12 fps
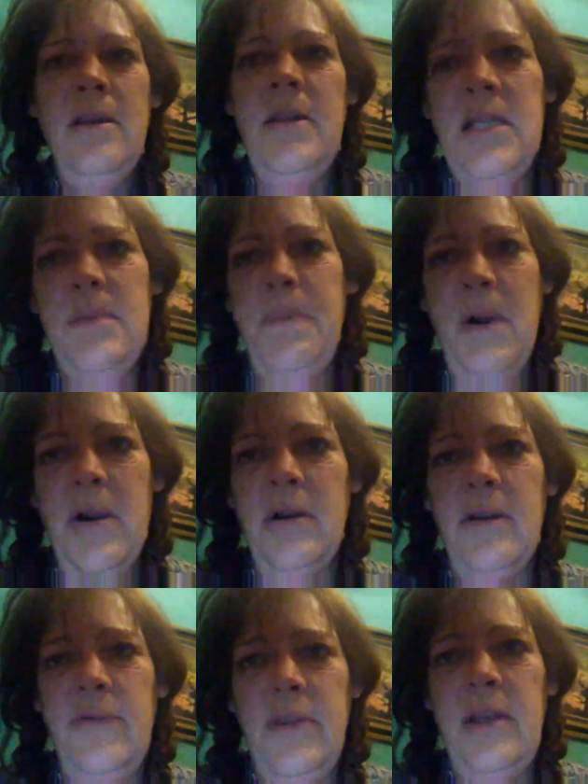That's
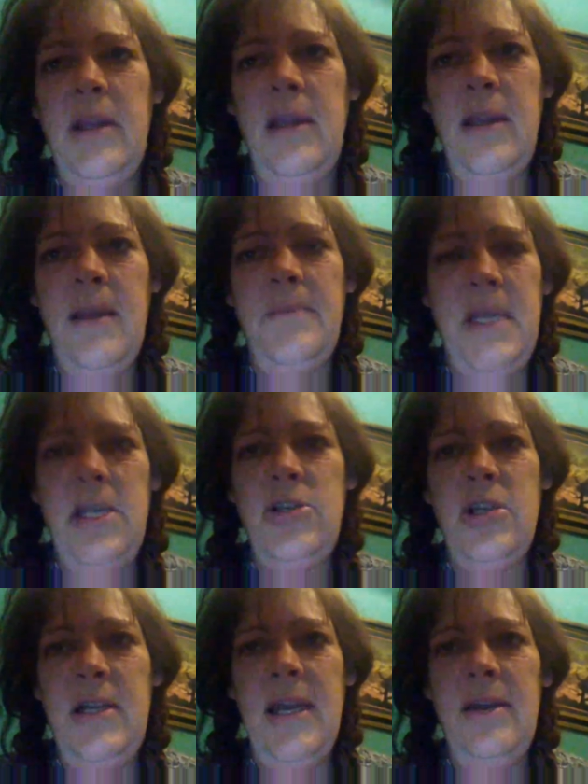part of the
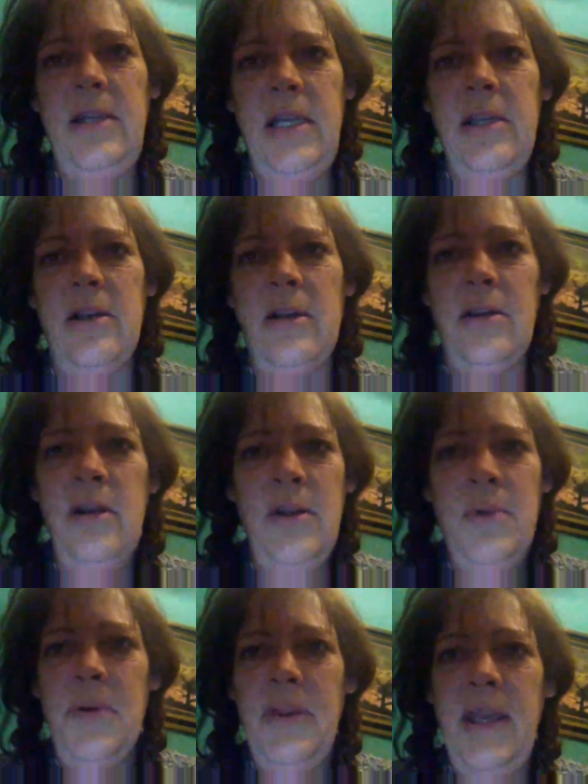amnesia down here
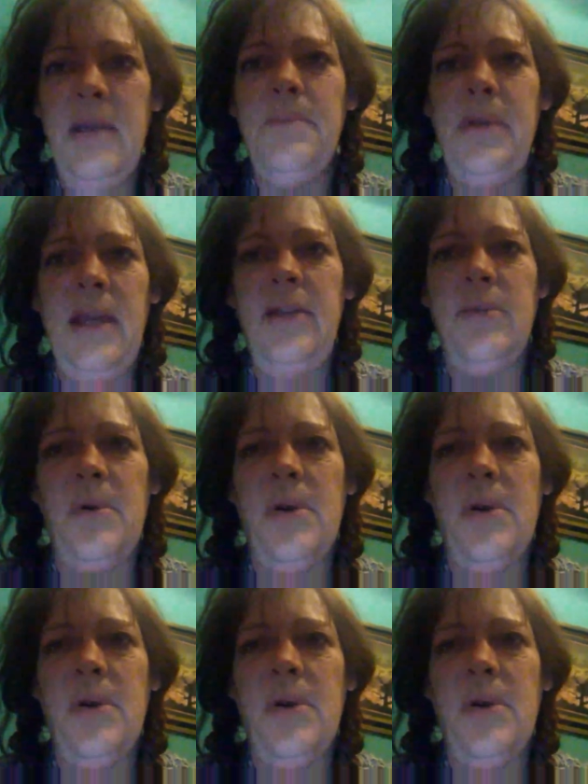where they can play the